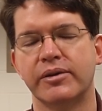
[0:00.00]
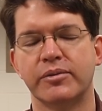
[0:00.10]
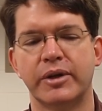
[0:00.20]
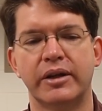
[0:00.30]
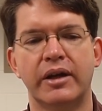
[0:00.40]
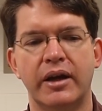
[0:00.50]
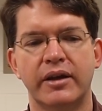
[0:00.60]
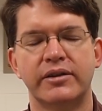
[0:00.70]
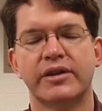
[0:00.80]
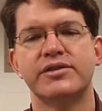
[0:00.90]
There have been
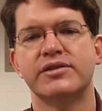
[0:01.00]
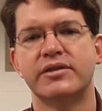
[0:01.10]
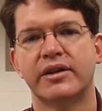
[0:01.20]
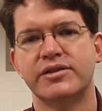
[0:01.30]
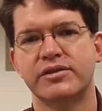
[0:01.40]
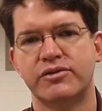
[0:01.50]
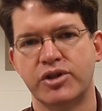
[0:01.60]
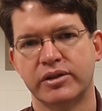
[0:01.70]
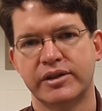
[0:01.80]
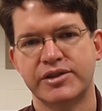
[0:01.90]
dozens and dozens of
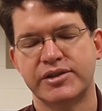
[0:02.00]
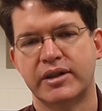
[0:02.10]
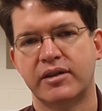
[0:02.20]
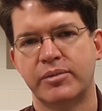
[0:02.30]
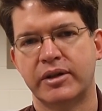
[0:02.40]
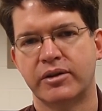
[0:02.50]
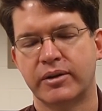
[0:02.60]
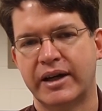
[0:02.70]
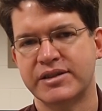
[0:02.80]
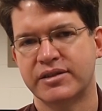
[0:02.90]
journalists that have been
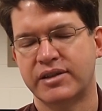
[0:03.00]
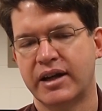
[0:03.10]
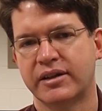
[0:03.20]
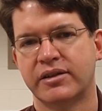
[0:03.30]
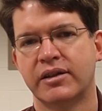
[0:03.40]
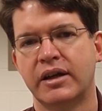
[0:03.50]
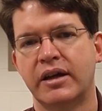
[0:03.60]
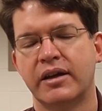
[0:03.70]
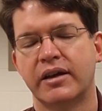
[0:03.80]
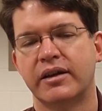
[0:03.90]
harassed, attacked,
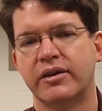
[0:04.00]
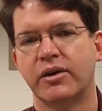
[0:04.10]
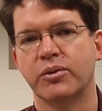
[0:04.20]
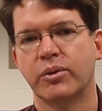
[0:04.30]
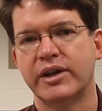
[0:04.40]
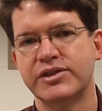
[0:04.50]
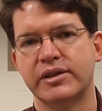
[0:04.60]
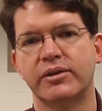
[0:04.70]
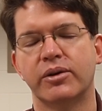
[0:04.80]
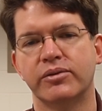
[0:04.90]
and
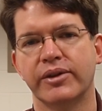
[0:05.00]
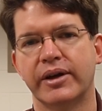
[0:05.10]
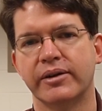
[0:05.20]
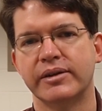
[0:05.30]
arrested over there.